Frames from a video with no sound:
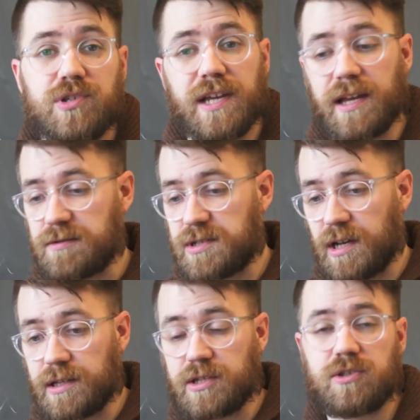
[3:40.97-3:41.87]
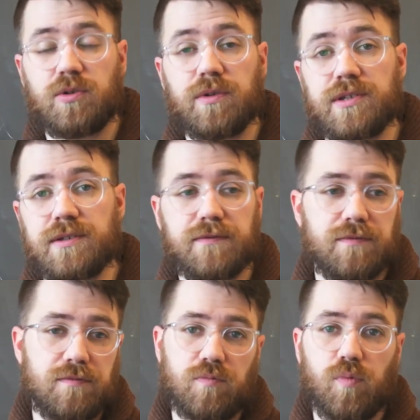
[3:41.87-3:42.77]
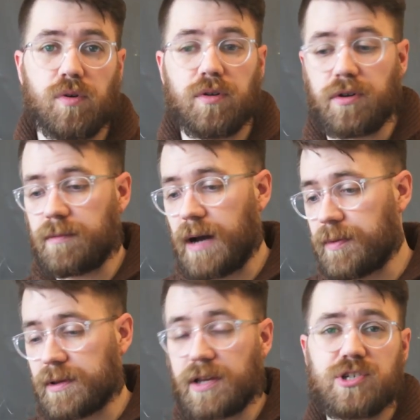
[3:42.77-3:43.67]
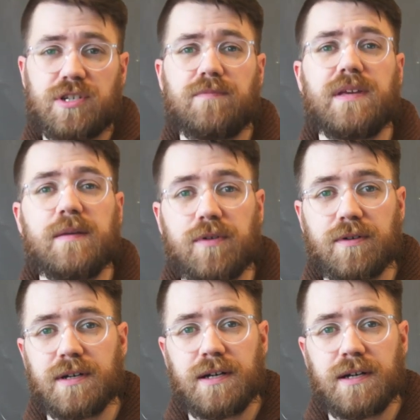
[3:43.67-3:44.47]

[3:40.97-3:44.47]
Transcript: which again, tell these stories of war and population and people.